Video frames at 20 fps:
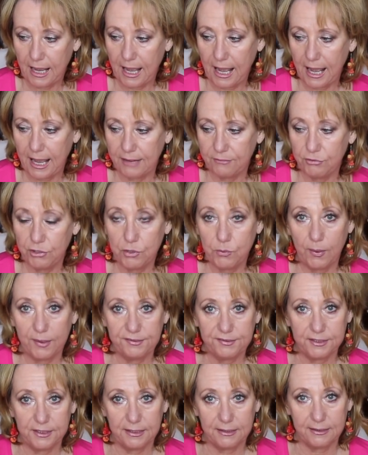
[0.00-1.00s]
I
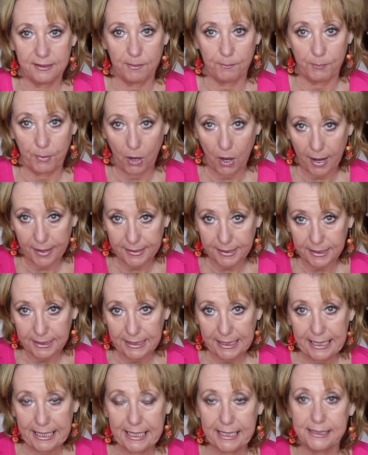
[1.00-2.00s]
requested the
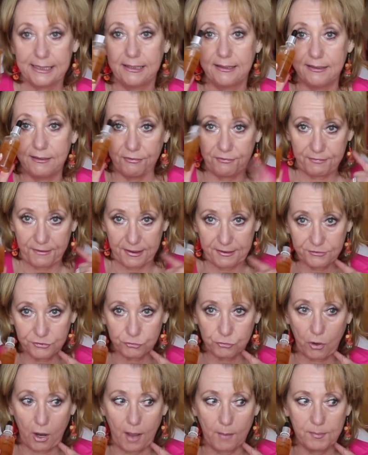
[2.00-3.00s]
body and the face
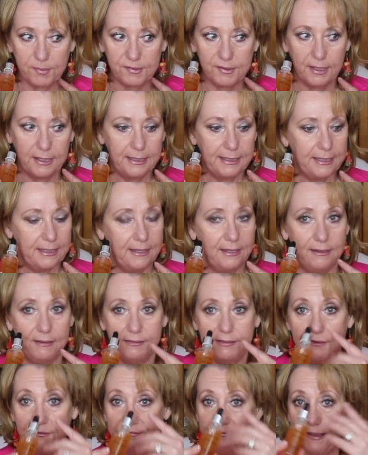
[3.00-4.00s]
drops.
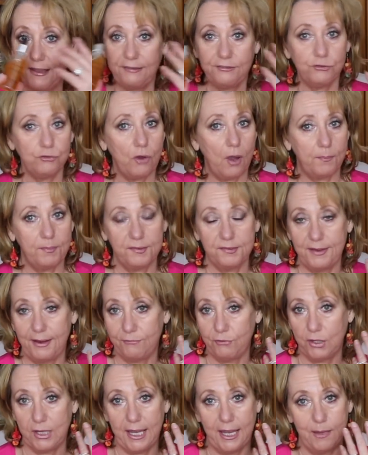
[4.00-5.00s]
The face drops
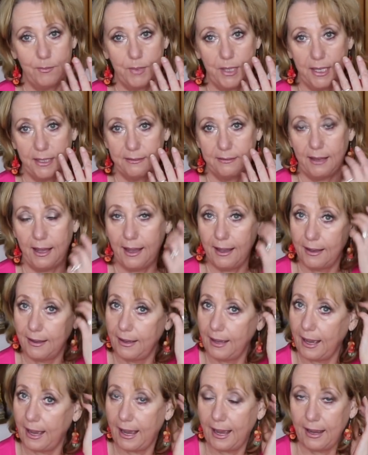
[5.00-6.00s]
never came in.
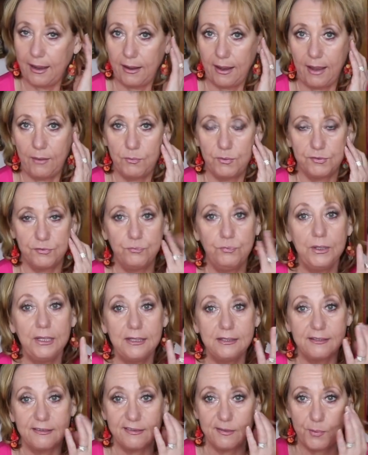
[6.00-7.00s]
Uh, I, I was
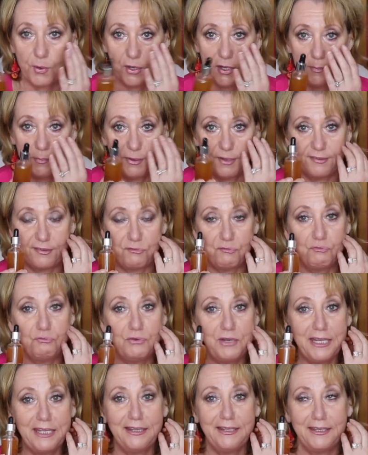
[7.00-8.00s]
really disappointed because I
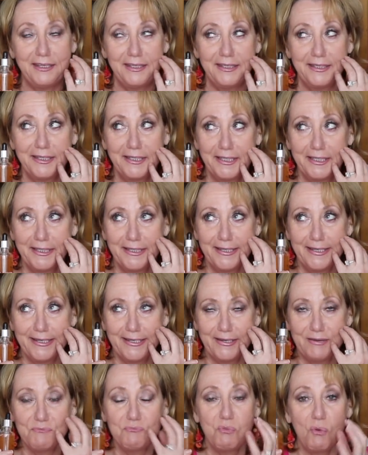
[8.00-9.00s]
really
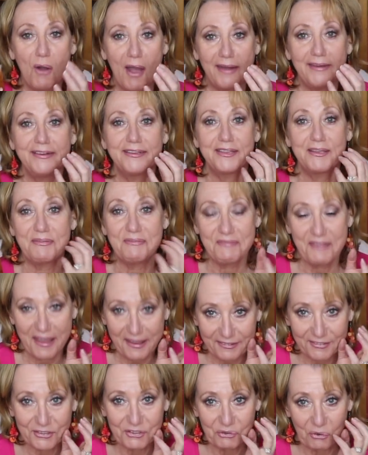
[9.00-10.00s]
wanted the
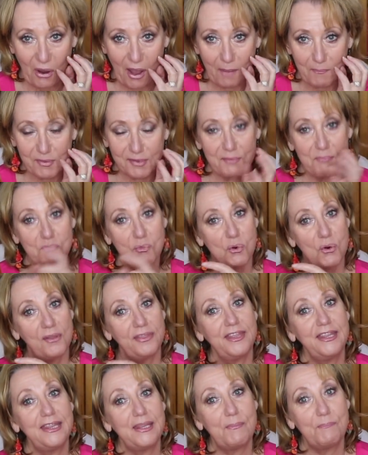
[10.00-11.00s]
face drops more
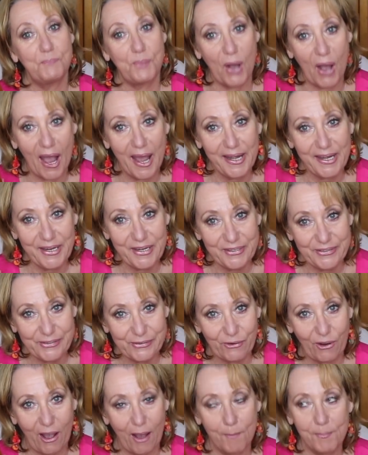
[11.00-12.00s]
than the body
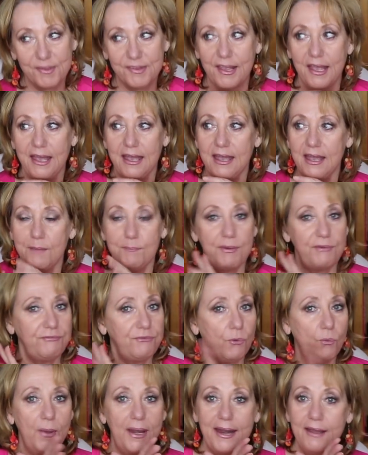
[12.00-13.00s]
drops. But
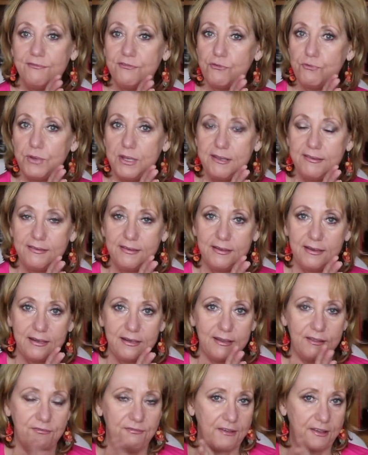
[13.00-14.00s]
for whatever
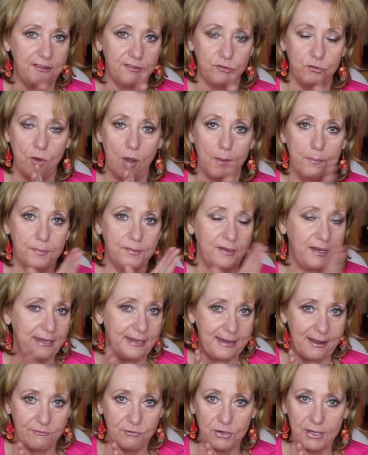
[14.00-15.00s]
reason, the face drops
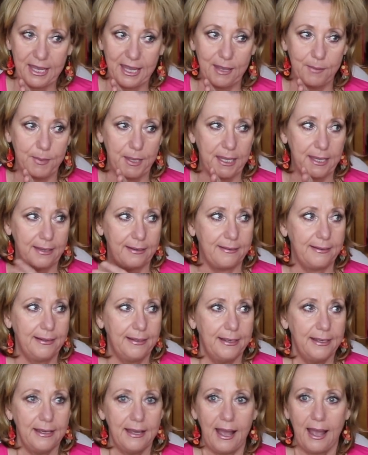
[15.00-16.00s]
never came in.
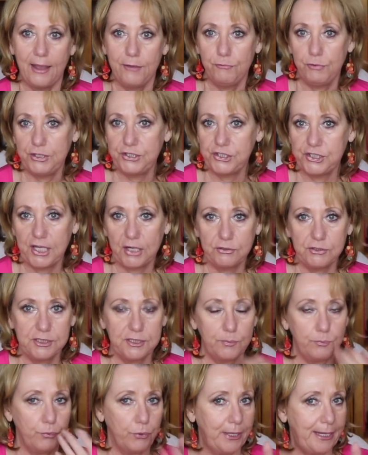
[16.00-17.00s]
I reached out to
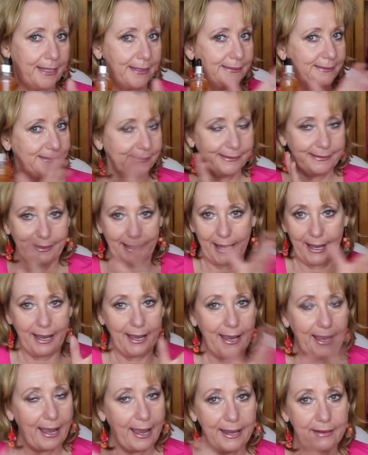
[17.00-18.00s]
the brand.
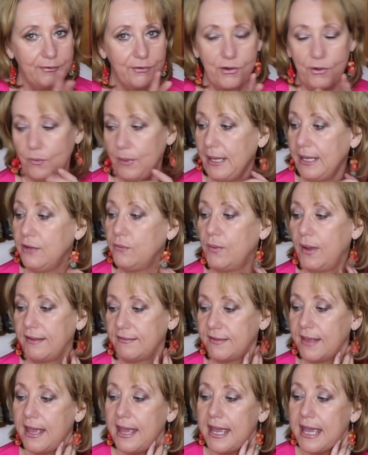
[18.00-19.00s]
I, I don't know.
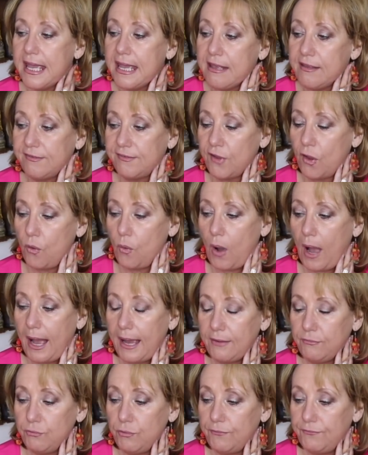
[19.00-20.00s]
Anyways, so
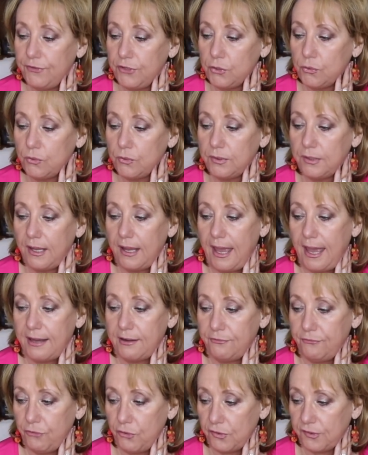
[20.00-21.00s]
I reviewed
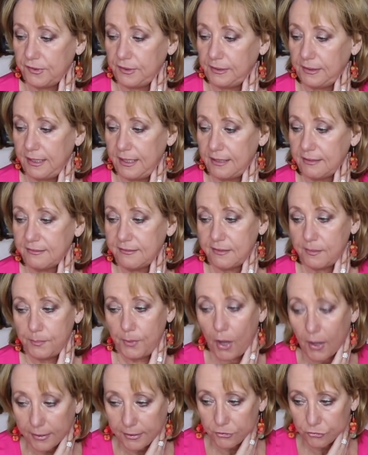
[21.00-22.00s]
at a first glance the
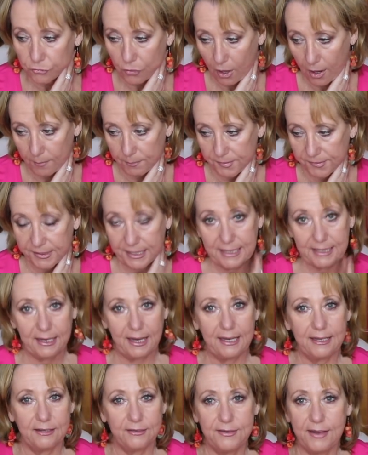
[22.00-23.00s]
body drops and,
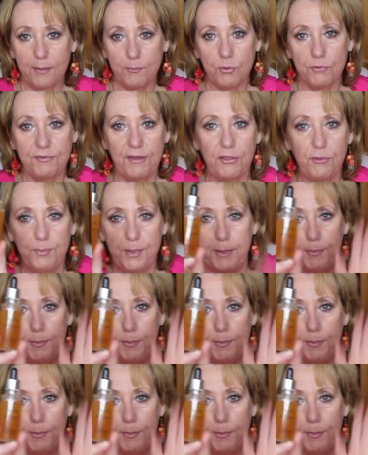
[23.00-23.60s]
and a number of other